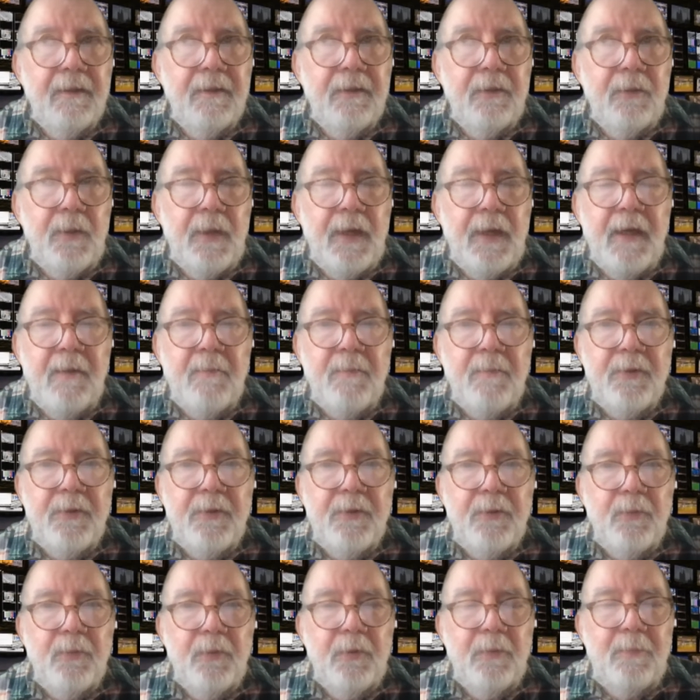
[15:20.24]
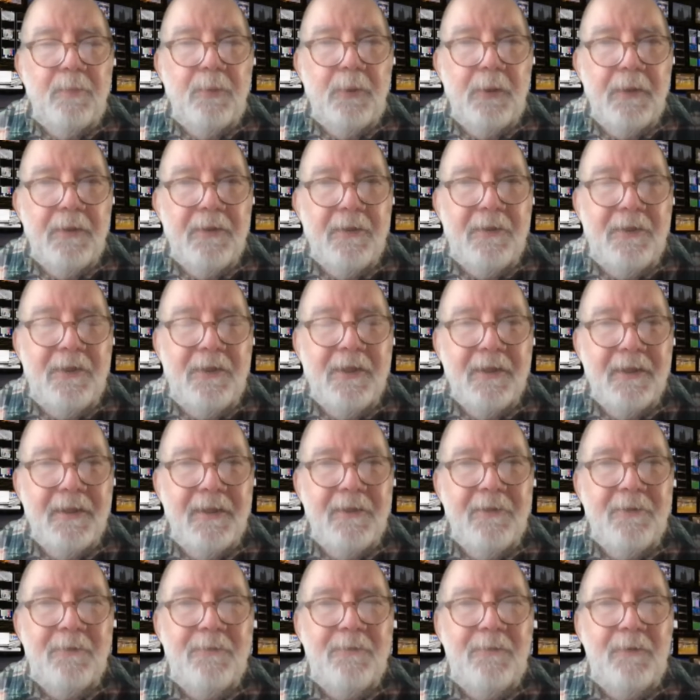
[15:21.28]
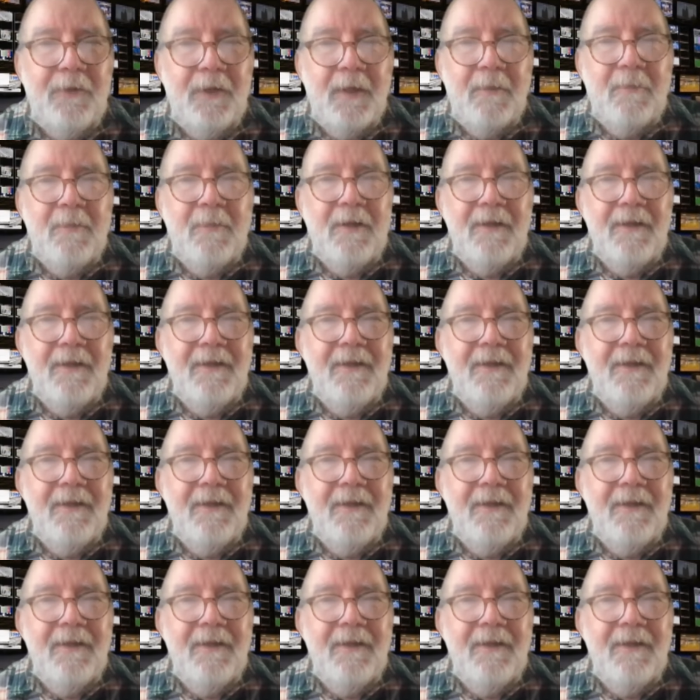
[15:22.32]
New Hampshire, where the president is from.